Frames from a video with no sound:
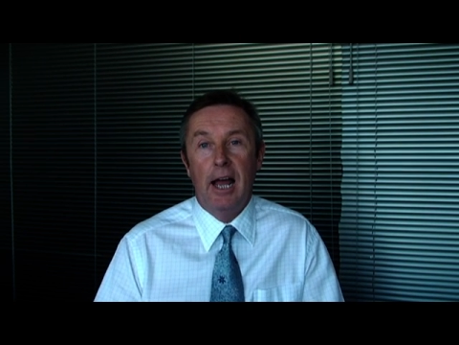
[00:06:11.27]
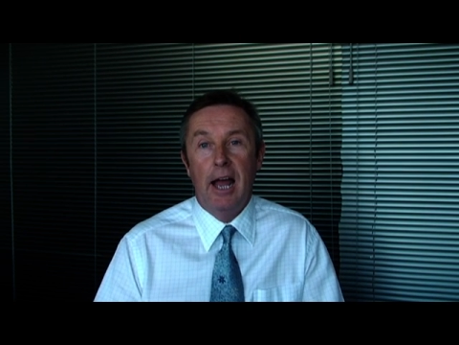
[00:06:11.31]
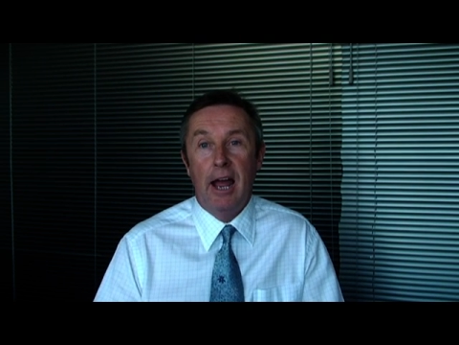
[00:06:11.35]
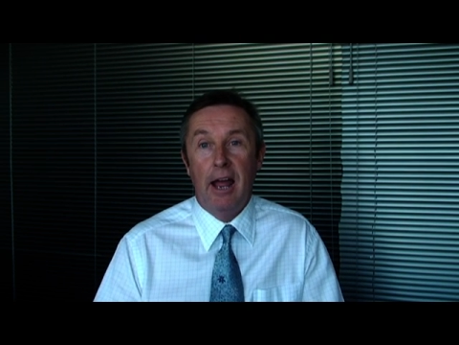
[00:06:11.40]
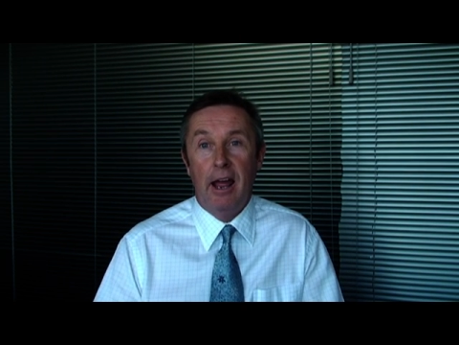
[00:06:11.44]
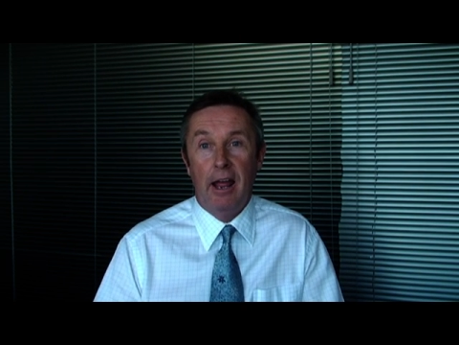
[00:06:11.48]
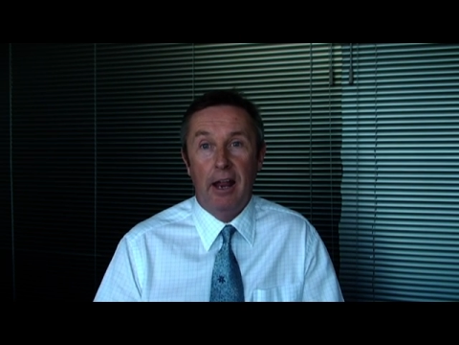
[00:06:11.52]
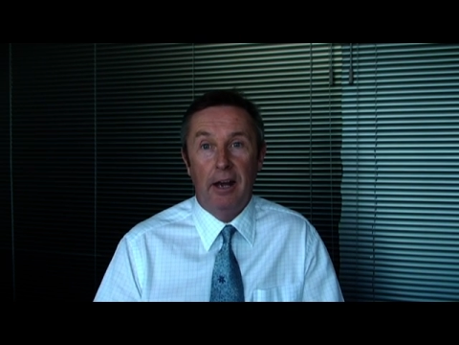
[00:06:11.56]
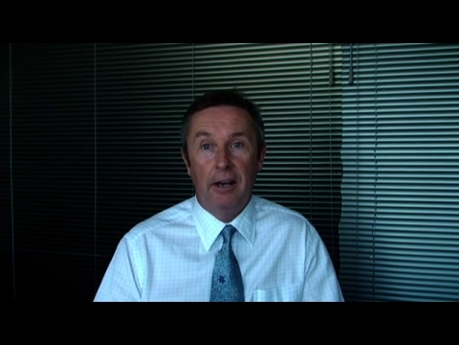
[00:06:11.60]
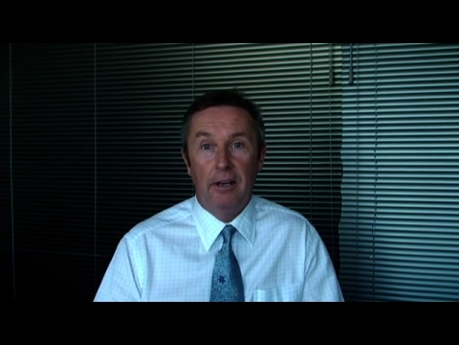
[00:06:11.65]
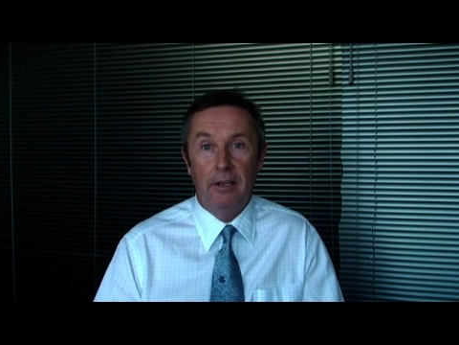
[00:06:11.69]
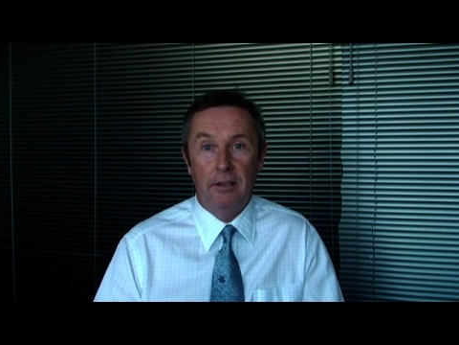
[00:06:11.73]

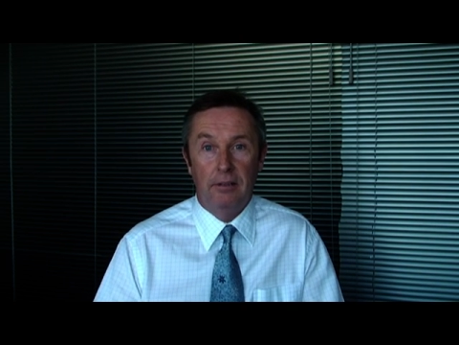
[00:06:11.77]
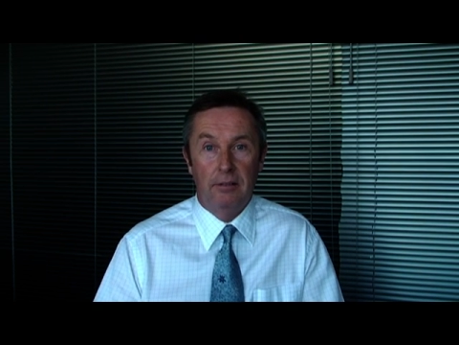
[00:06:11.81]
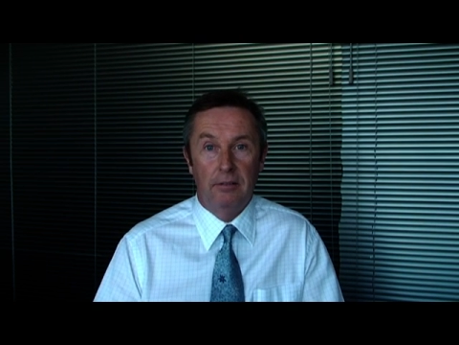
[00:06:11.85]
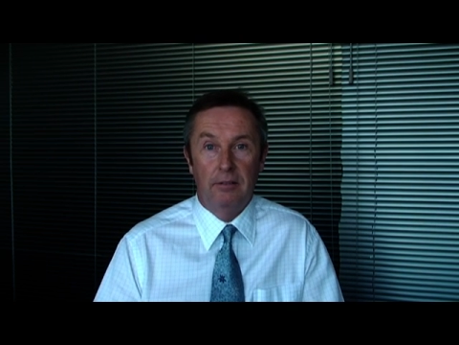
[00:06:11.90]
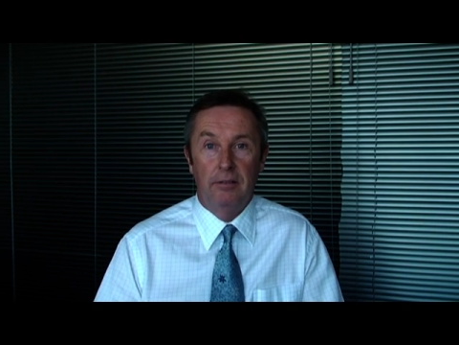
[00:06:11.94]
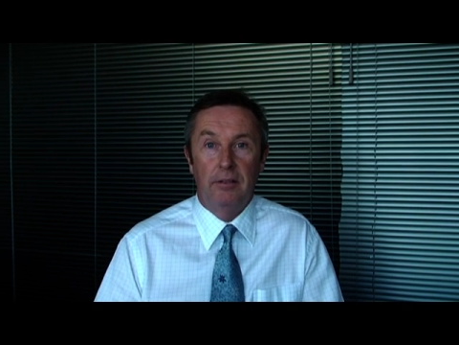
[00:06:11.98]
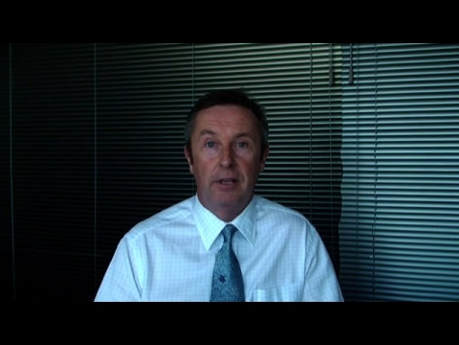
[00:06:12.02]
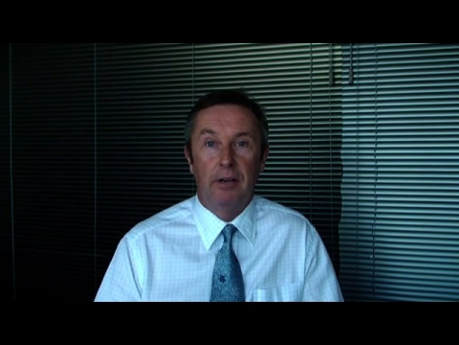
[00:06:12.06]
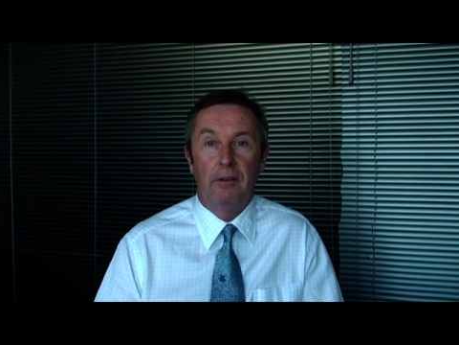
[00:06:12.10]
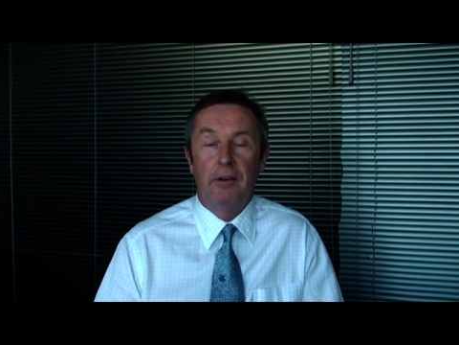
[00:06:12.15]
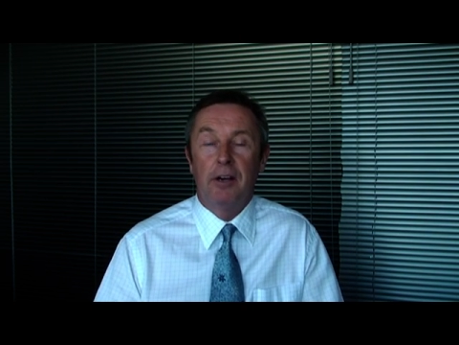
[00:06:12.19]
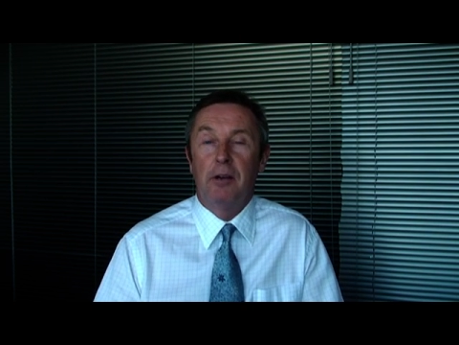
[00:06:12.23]
and
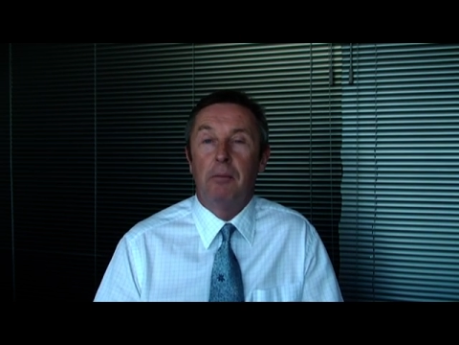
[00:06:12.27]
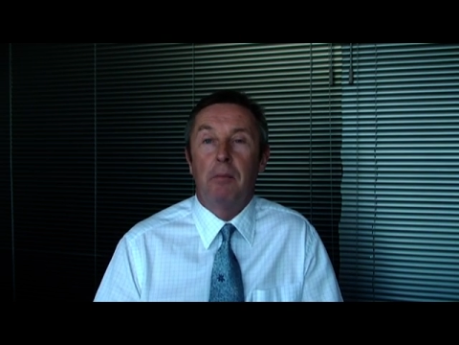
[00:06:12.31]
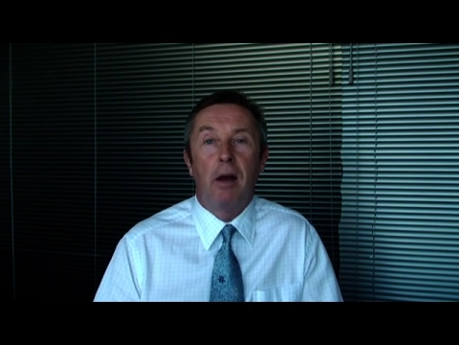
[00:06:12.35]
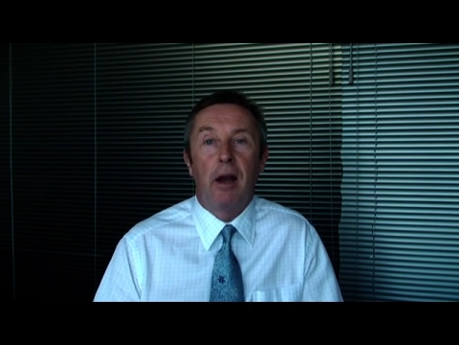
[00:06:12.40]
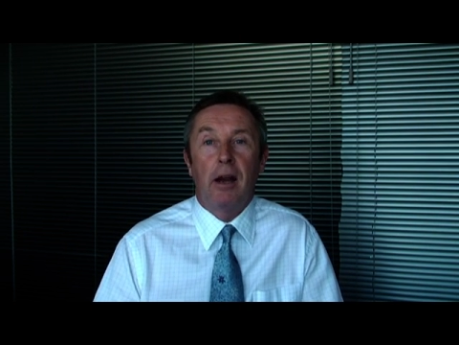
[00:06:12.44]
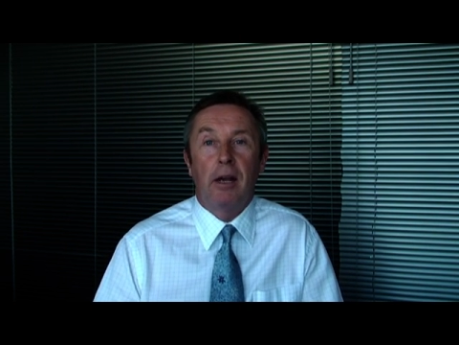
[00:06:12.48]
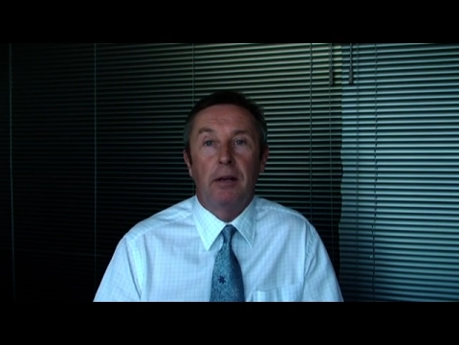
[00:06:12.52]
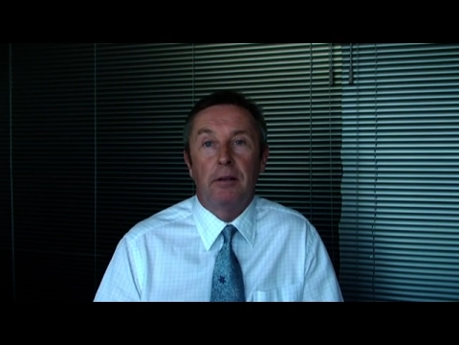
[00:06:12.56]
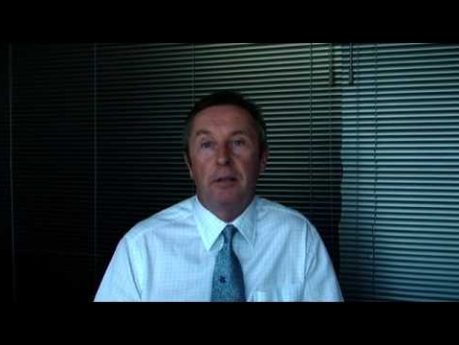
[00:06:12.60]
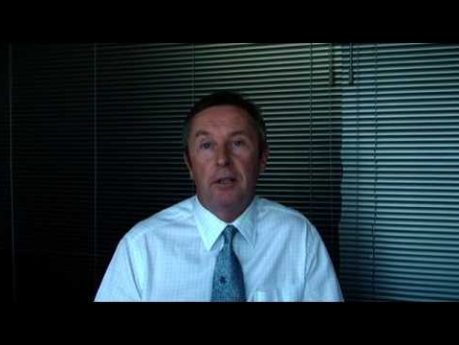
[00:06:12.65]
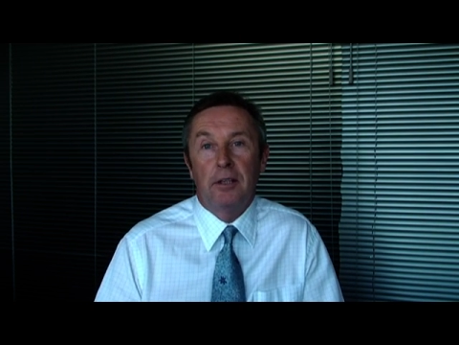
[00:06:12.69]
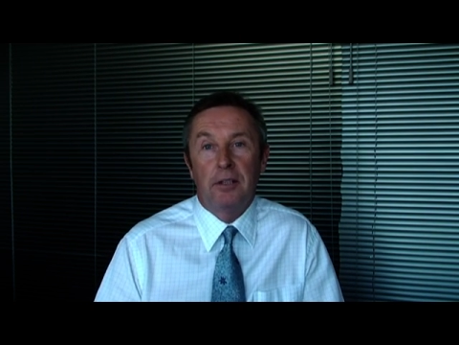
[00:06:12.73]
they're in a
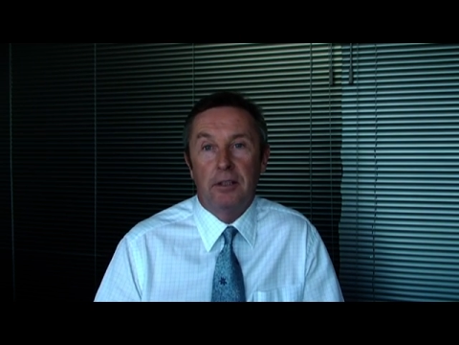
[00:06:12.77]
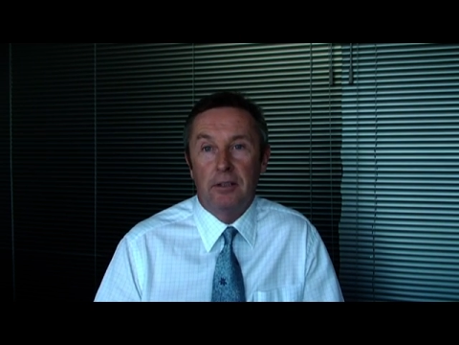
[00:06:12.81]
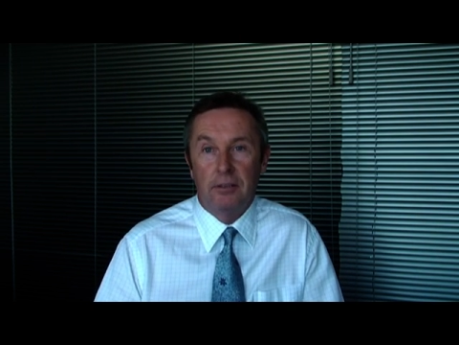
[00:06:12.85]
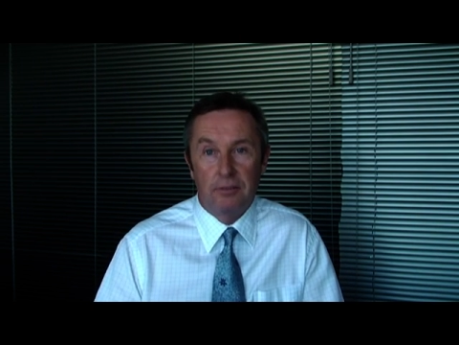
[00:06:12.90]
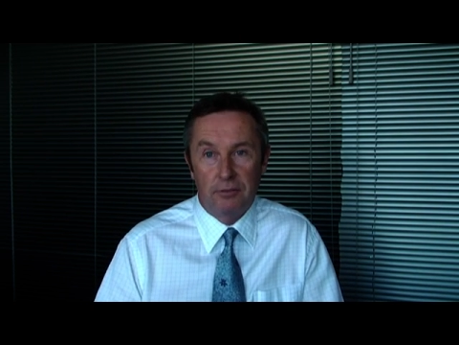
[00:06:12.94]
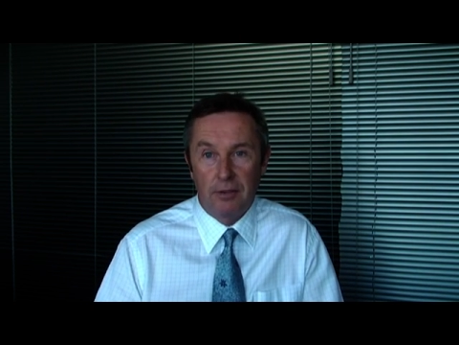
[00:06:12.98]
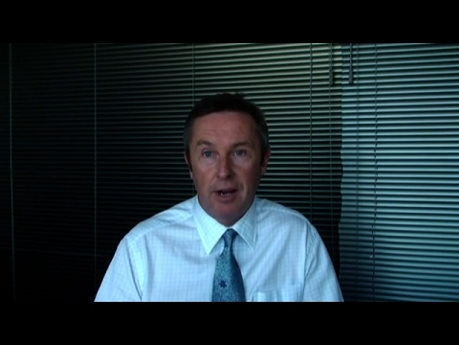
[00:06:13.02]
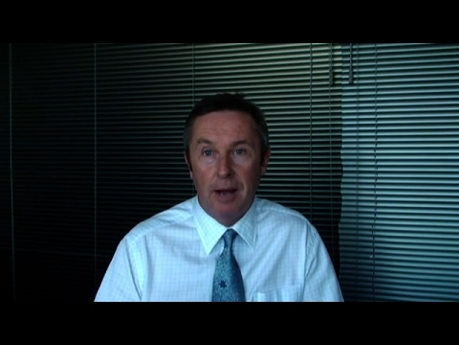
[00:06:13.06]
market that